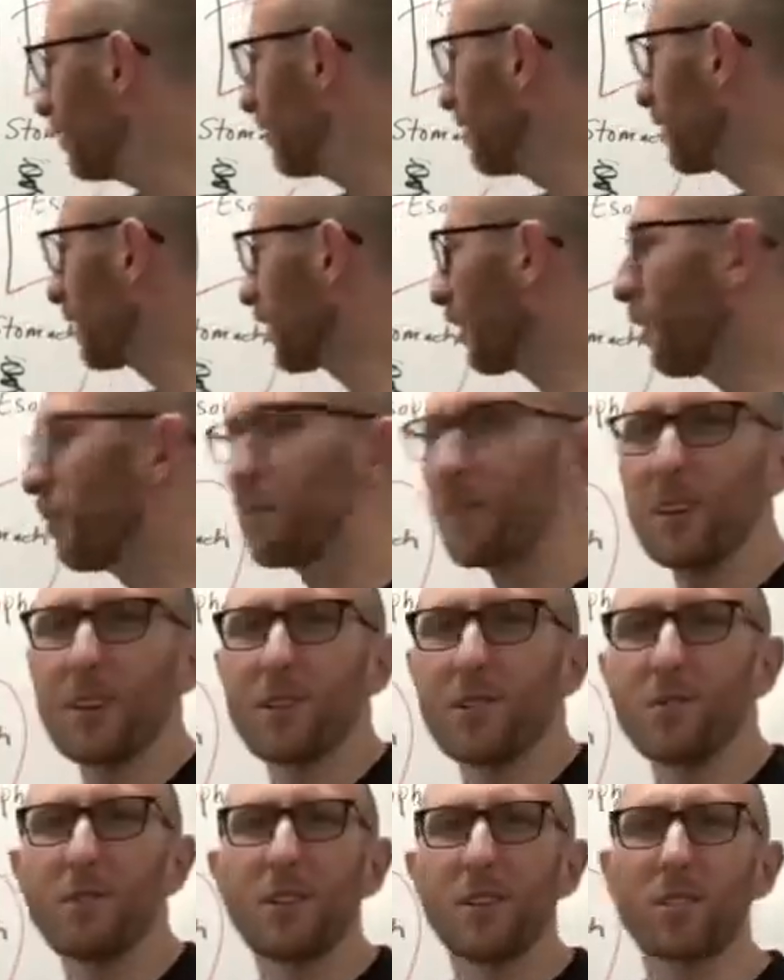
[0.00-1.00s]
The gallbladder
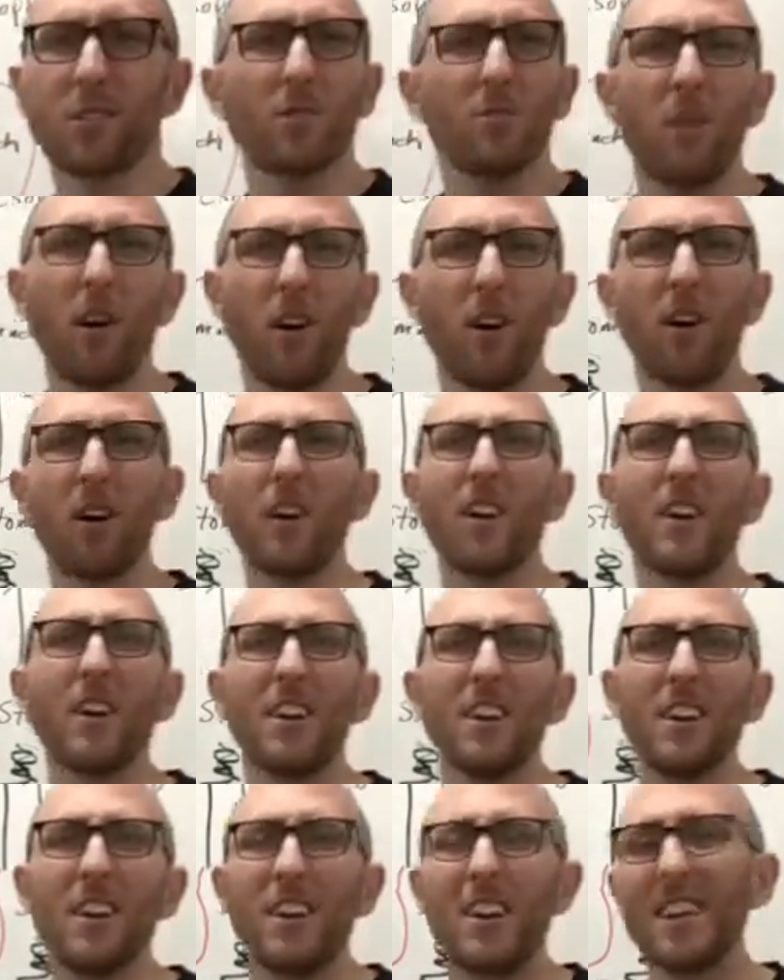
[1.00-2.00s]
is much smaller.
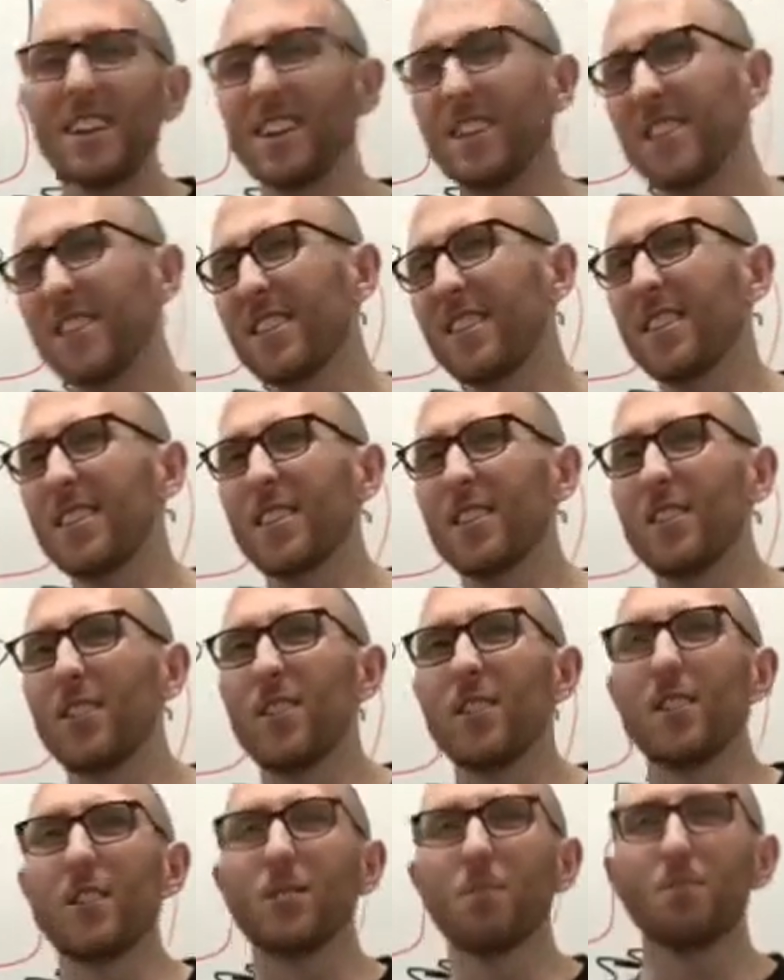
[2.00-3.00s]
It doesn't
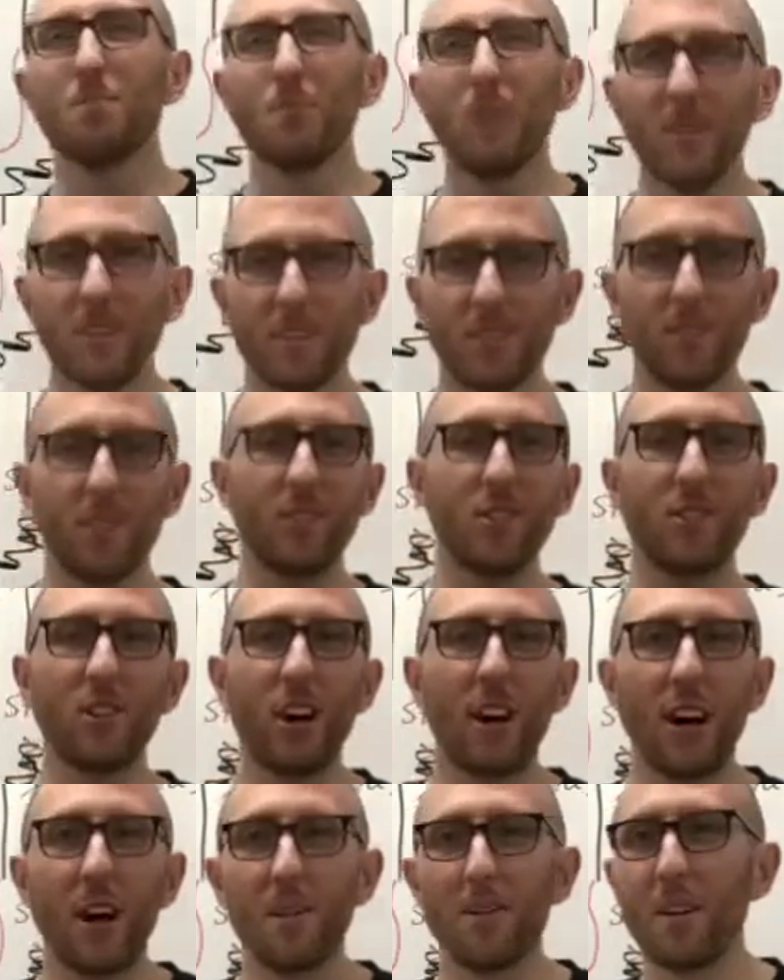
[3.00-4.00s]
do as much of a
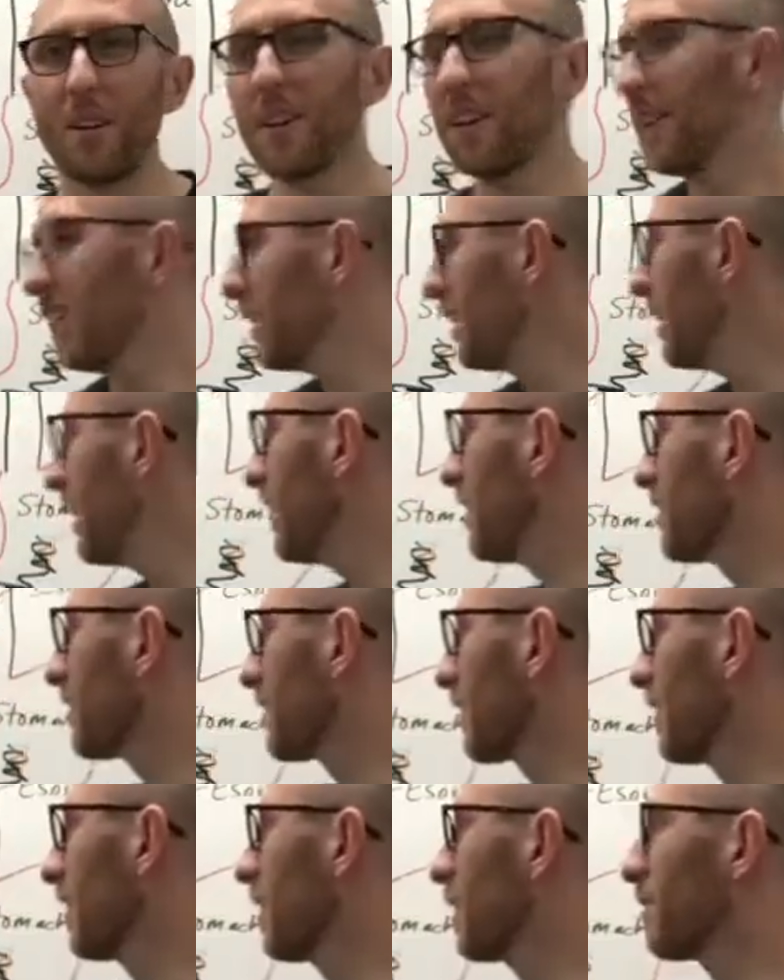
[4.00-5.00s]
job as
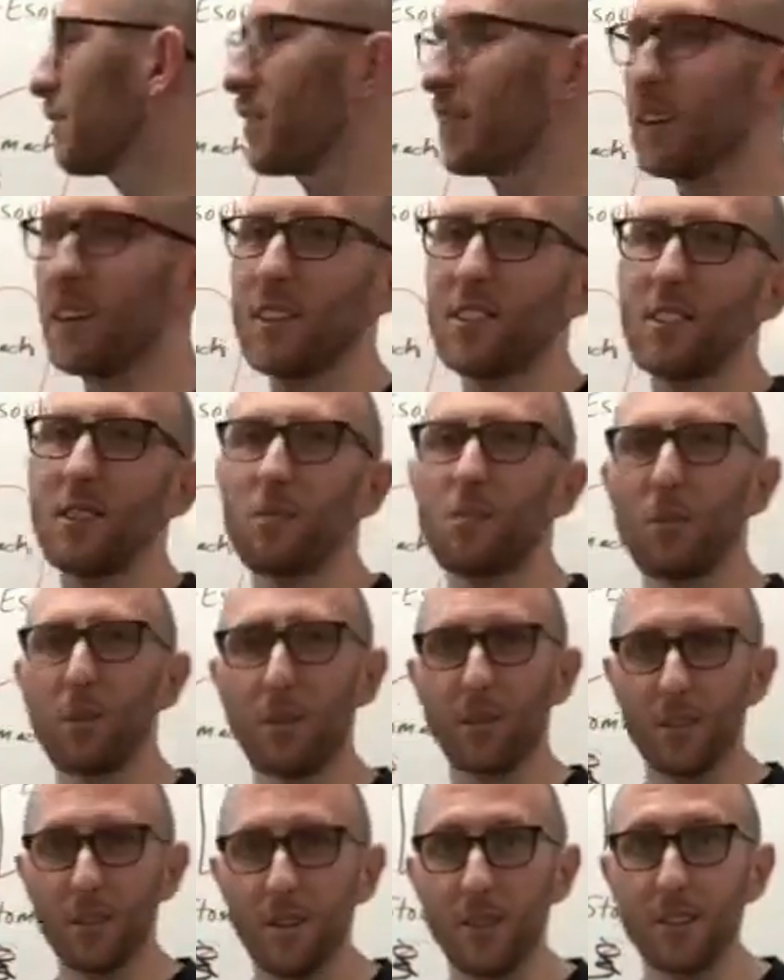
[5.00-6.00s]
the liver does in
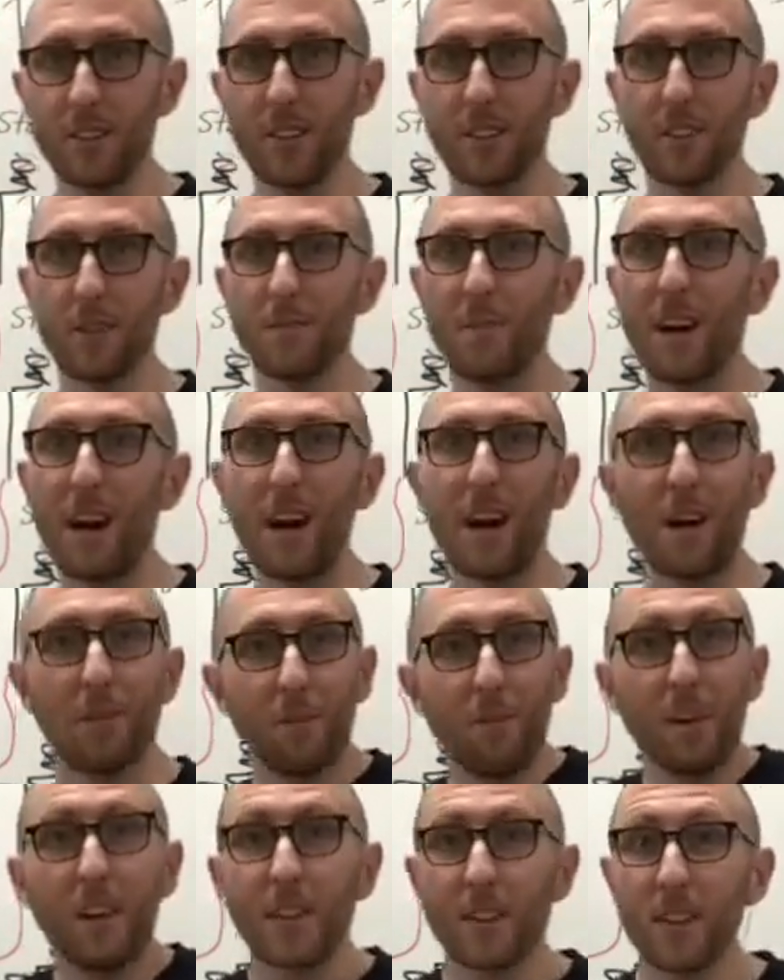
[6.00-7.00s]
producing the bile,
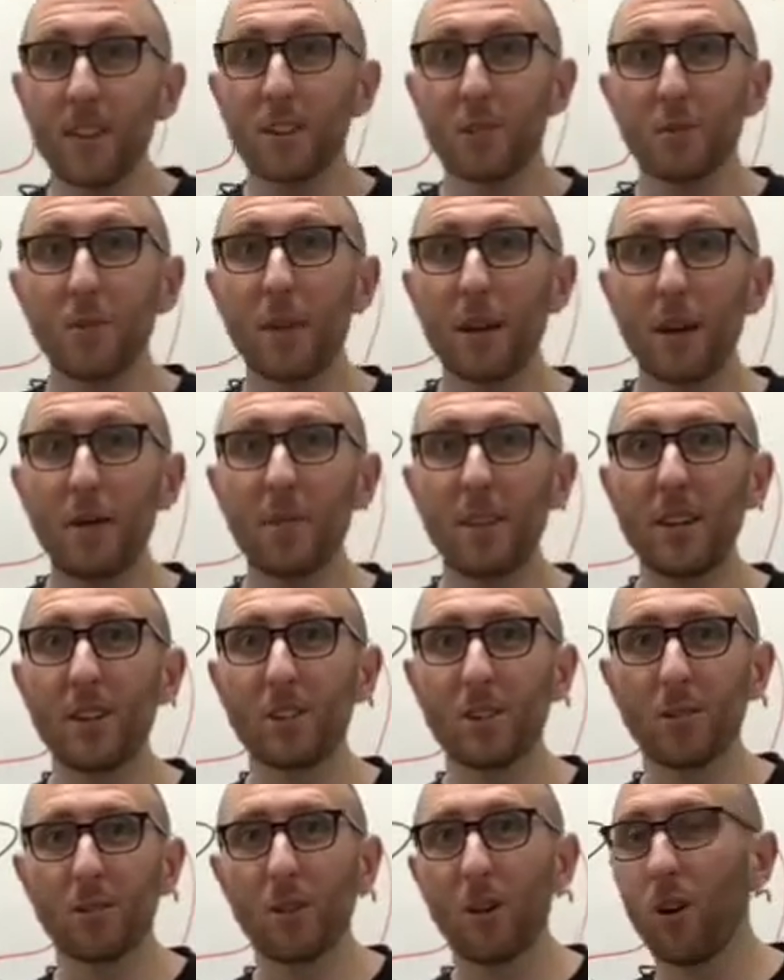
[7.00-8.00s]
but it does play a
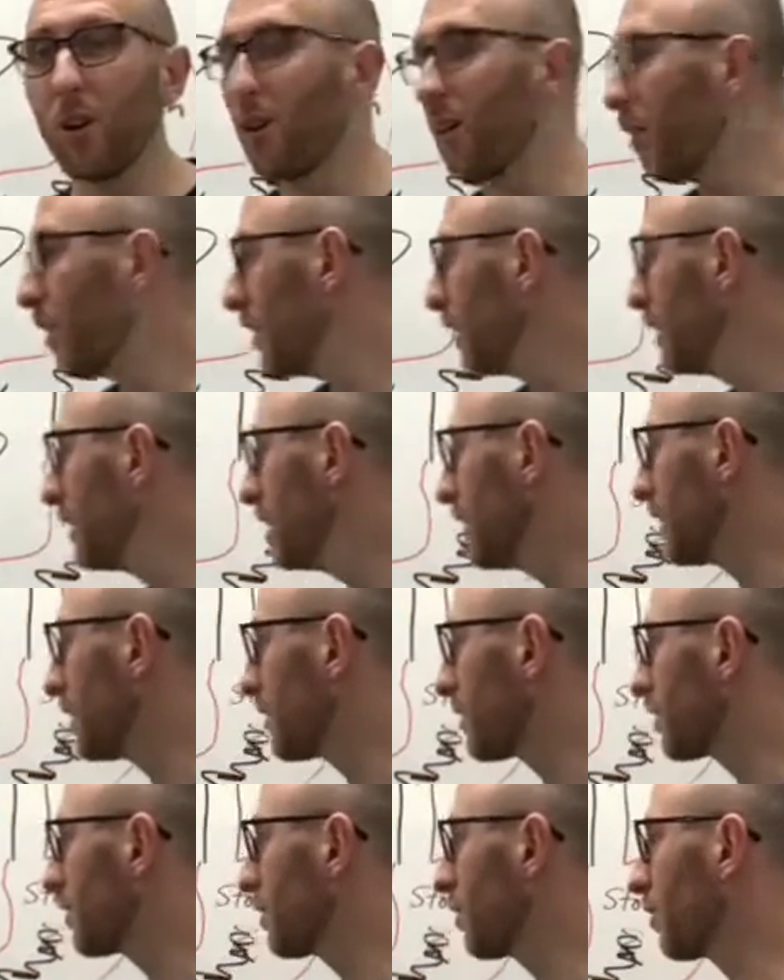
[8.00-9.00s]
major role in
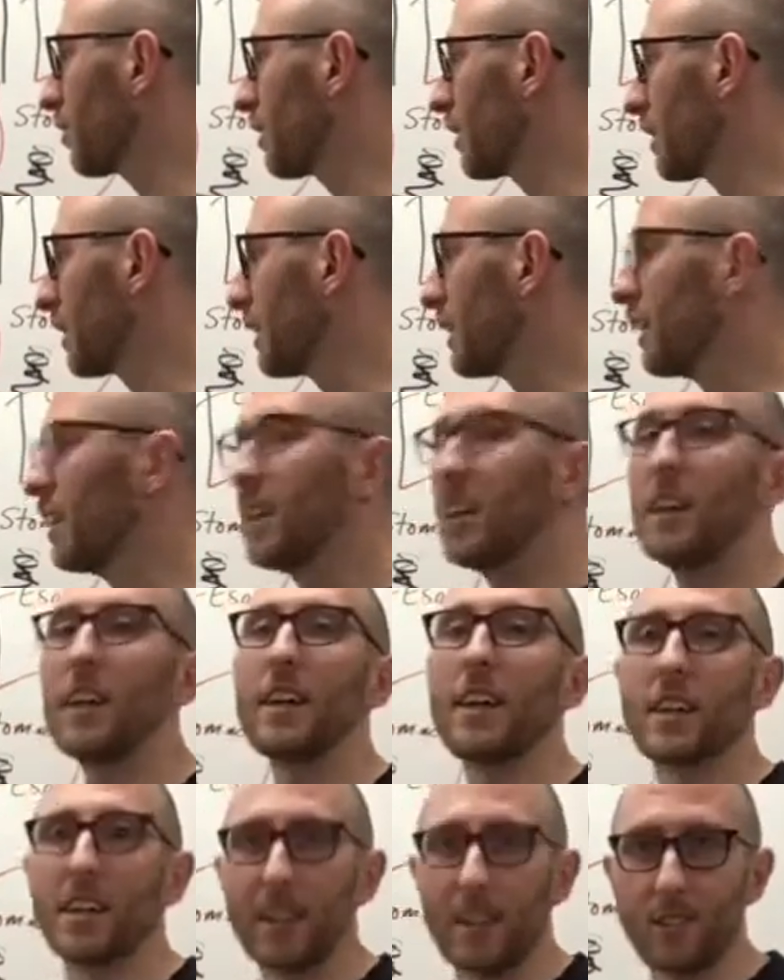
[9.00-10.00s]
storing
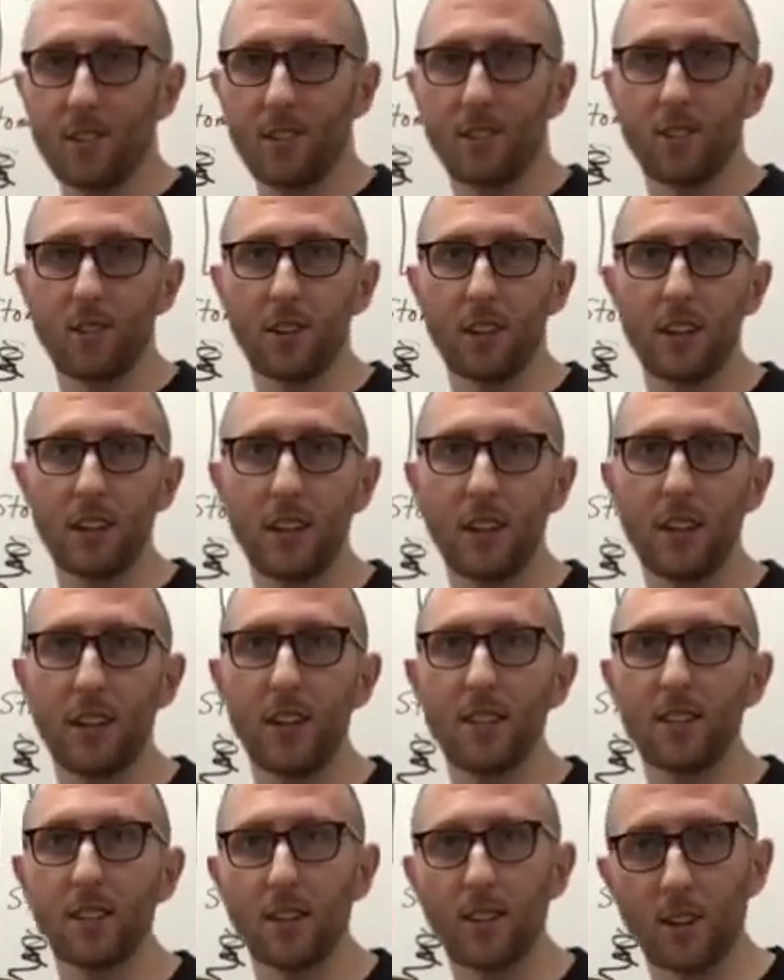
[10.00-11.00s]
and concentrating
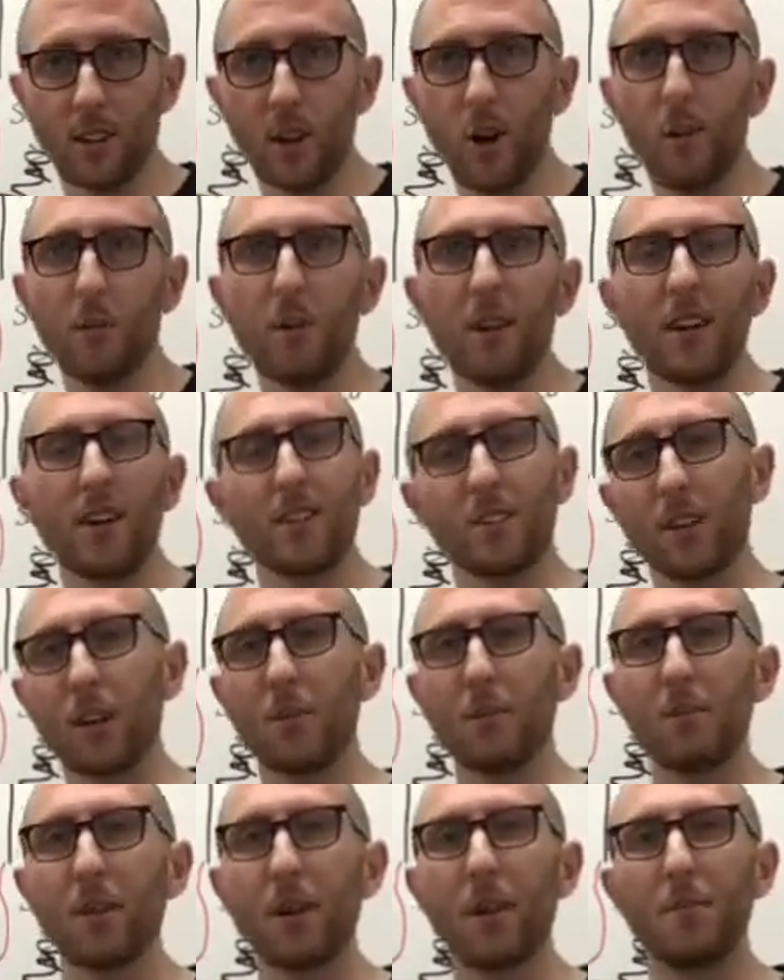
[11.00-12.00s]
it. So the gallbladder is going
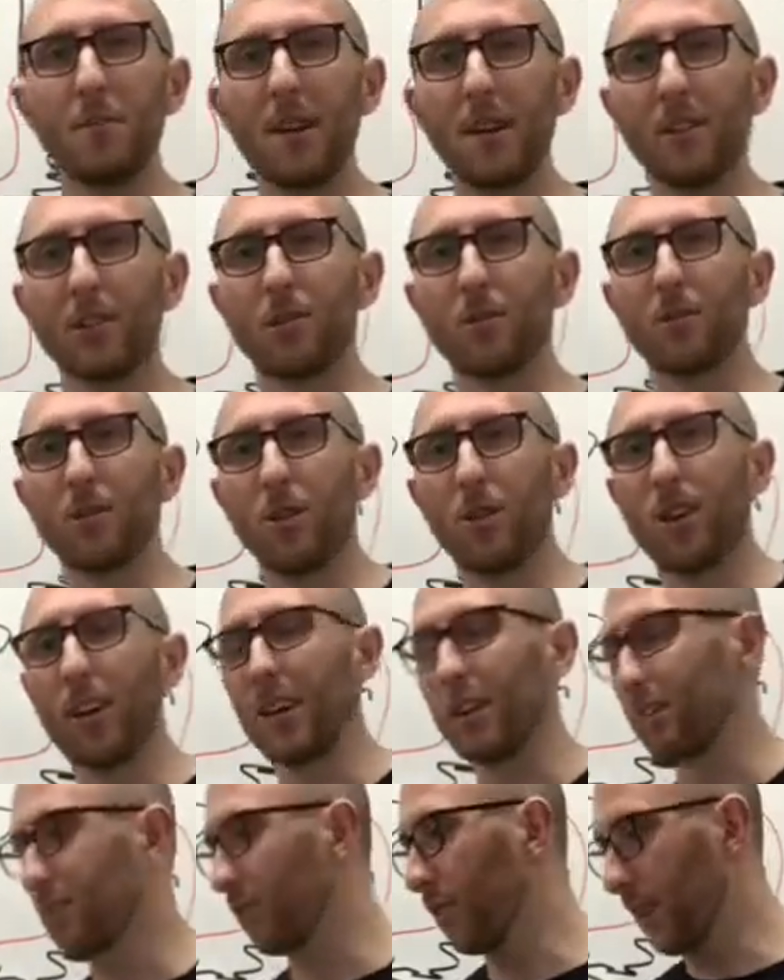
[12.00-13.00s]
to play a major role
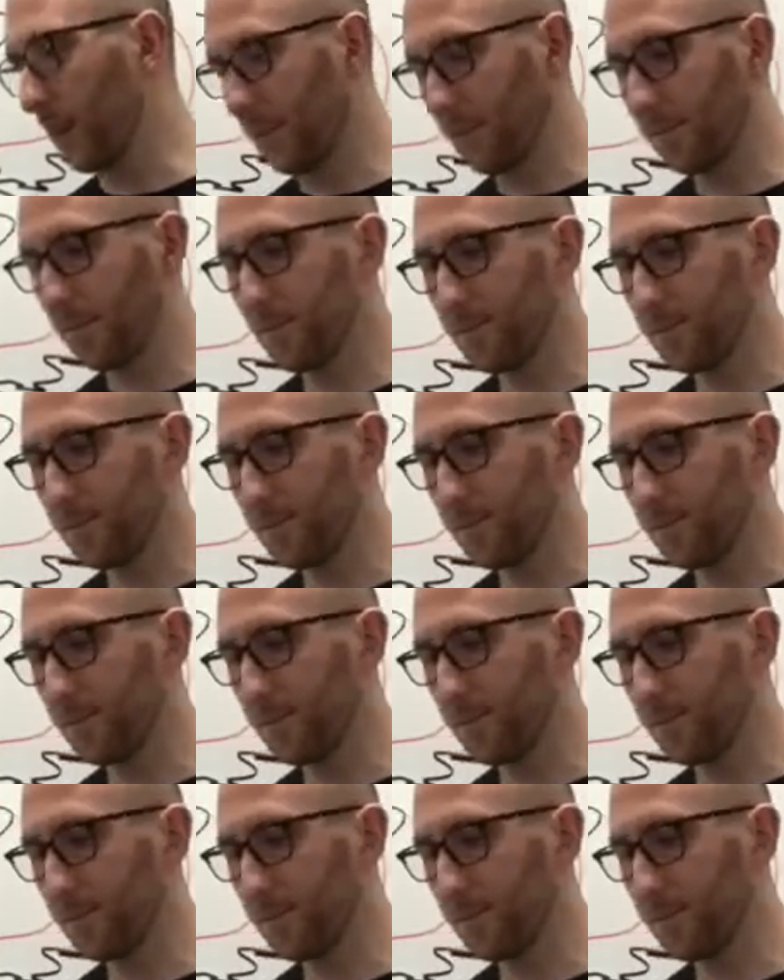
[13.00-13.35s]
as well.